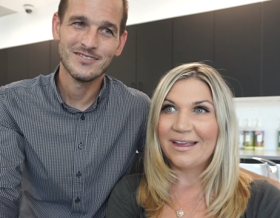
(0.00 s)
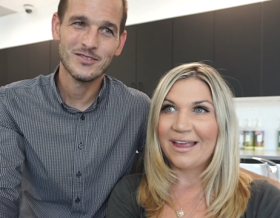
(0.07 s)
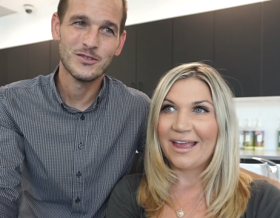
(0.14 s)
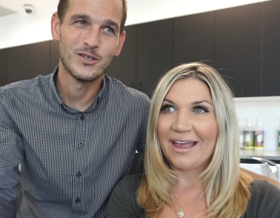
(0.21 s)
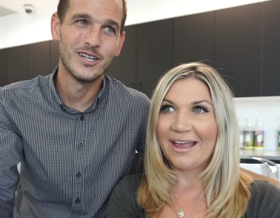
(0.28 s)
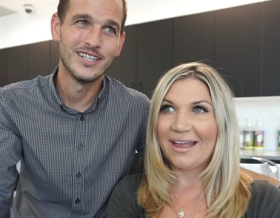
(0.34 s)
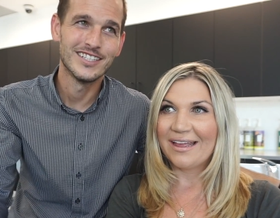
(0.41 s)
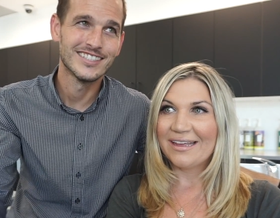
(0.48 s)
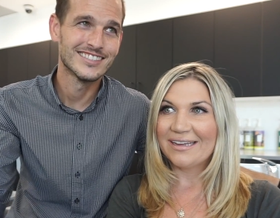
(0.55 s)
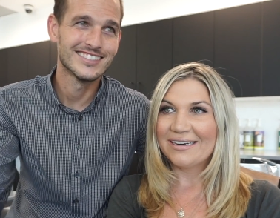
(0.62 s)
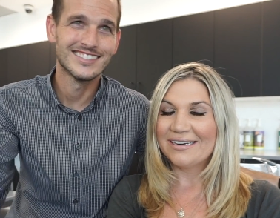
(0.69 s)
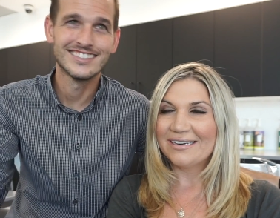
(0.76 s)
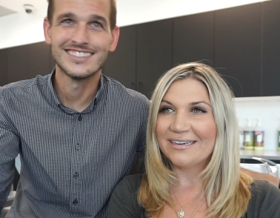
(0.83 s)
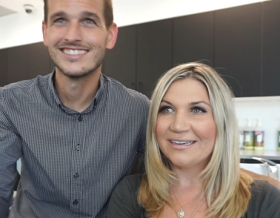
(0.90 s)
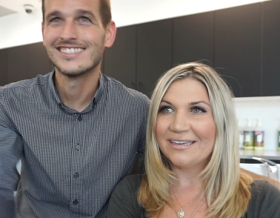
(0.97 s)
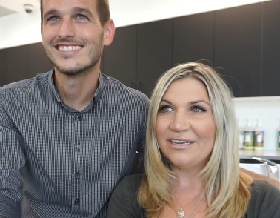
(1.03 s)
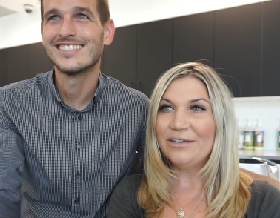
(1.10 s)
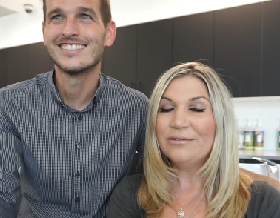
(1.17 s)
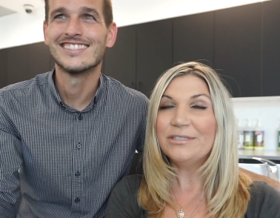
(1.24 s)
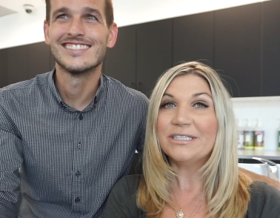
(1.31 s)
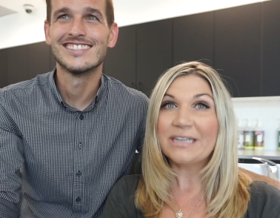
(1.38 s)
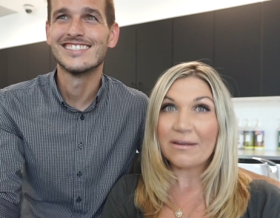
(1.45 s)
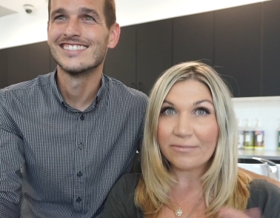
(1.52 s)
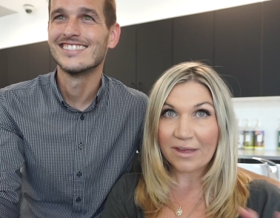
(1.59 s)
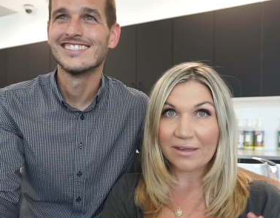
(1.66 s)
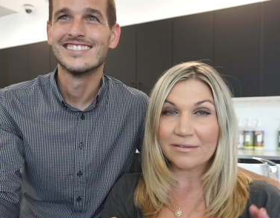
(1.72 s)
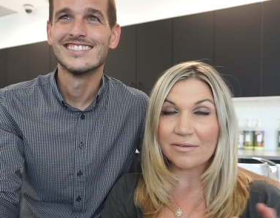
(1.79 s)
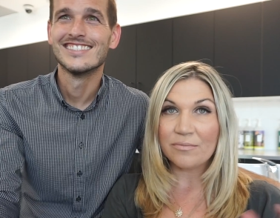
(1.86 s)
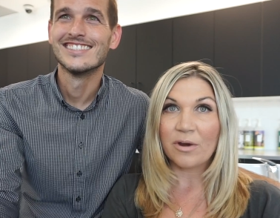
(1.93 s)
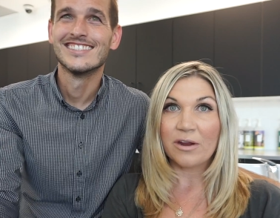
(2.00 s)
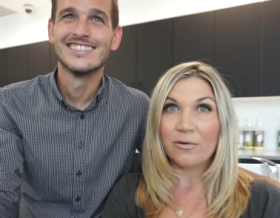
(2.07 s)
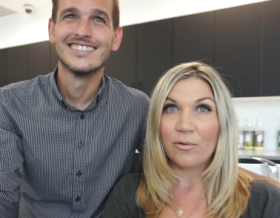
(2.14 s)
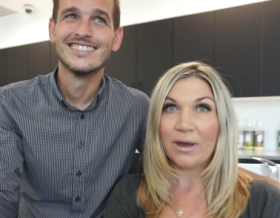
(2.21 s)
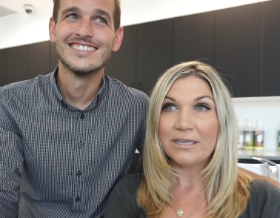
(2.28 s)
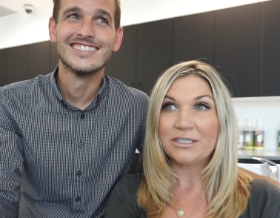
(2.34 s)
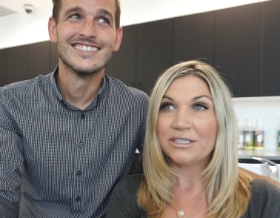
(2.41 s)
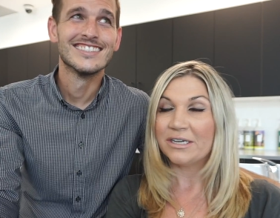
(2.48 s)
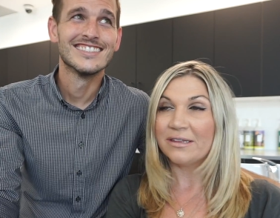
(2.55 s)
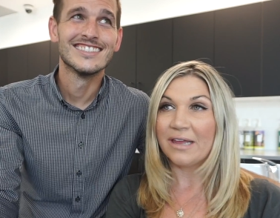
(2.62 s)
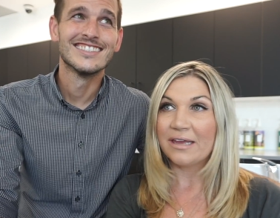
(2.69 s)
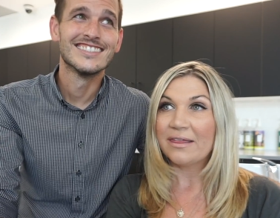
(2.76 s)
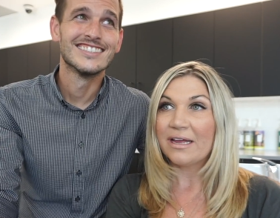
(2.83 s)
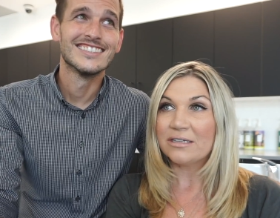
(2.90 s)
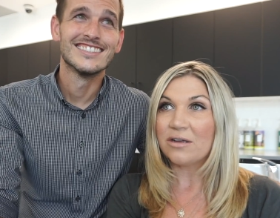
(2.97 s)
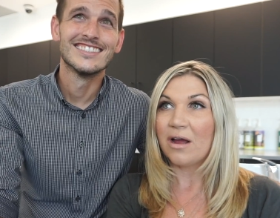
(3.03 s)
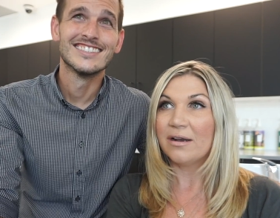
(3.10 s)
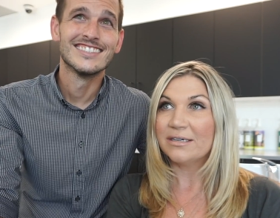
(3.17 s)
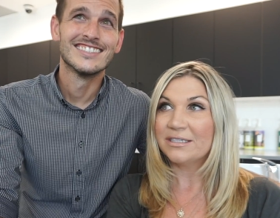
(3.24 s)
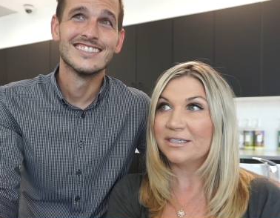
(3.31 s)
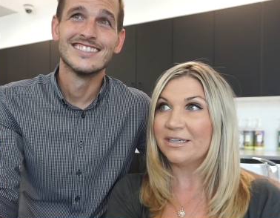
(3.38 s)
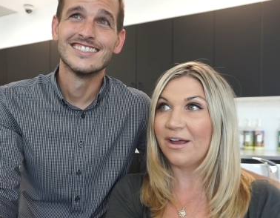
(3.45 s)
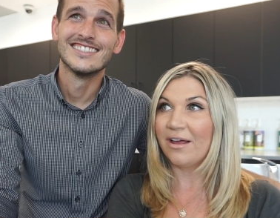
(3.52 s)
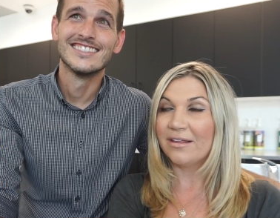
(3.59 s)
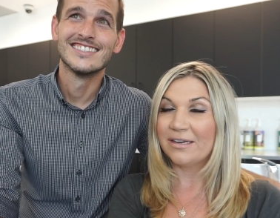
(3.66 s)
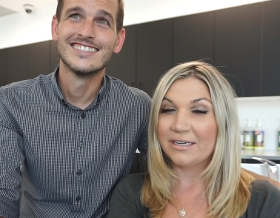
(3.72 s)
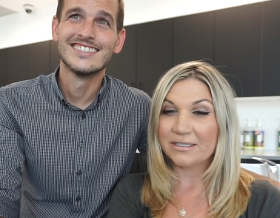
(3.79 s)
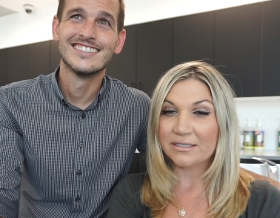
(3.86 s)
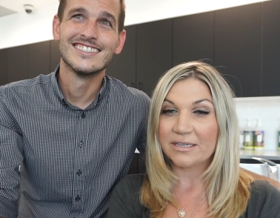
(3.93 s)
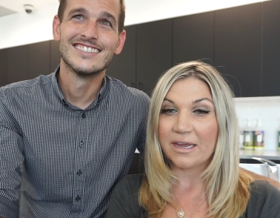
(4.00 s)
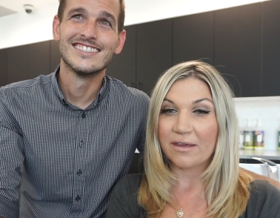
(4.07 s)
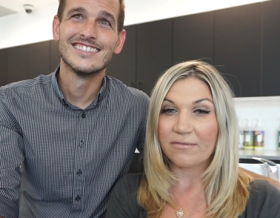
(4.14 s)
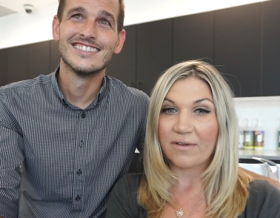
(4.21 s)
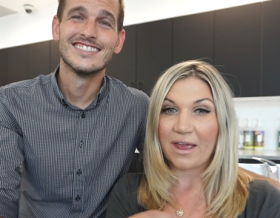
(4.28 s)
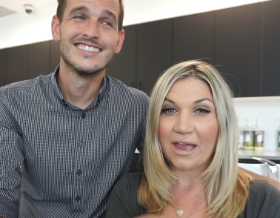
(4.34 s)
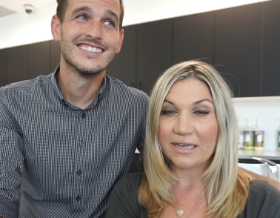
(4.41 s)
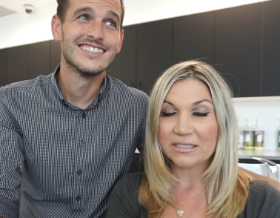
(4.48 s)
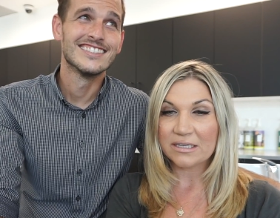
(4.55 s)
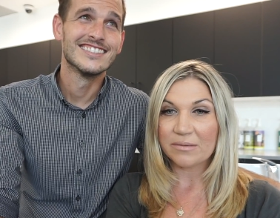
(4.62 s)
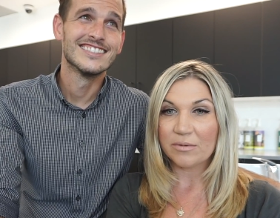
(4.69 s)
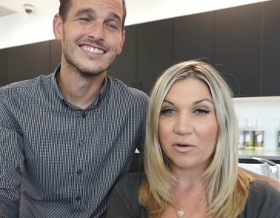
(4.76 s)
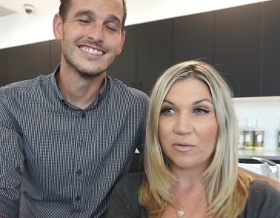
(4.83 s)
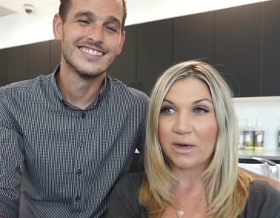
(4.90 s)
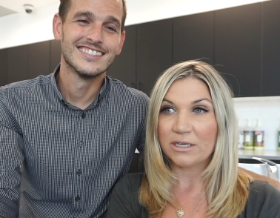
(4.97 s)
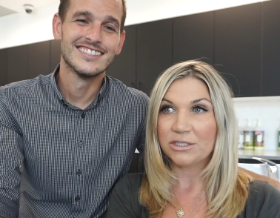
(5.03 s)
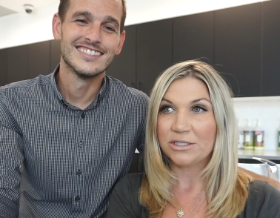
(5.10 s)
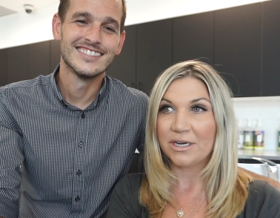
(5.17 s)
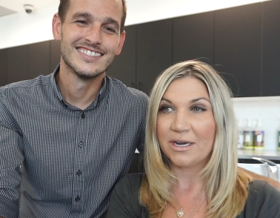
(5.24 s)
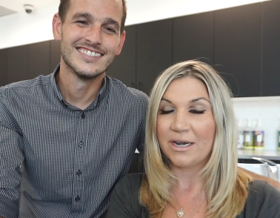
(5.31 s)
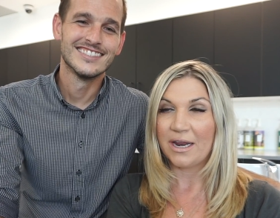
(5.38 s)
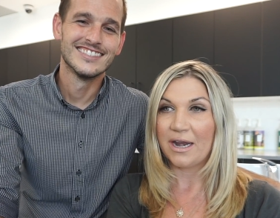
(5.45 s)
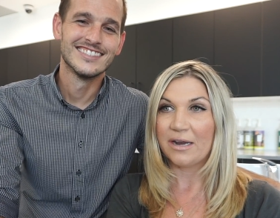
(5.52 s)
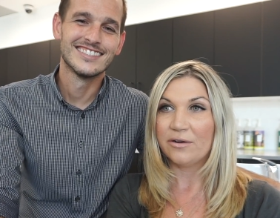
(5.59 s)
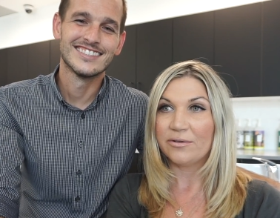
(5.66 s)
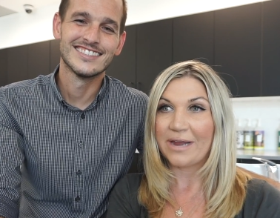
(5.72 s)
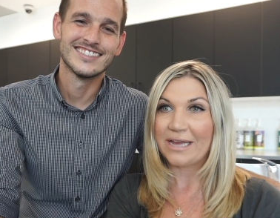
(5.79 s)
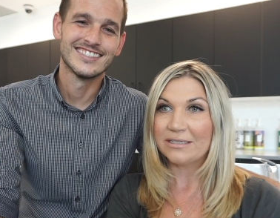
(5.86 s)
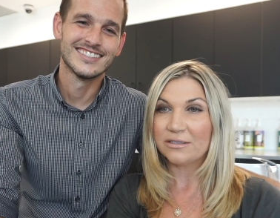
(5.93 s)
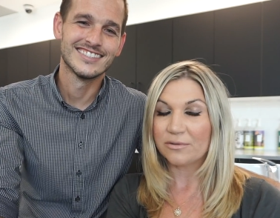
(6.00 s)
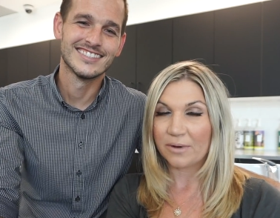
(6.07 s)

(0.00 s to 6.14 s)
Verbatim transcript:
Speaker 1: i you just have to ask the right question. Like that's honestly all it is. Like if I ask him a question and I don't ask the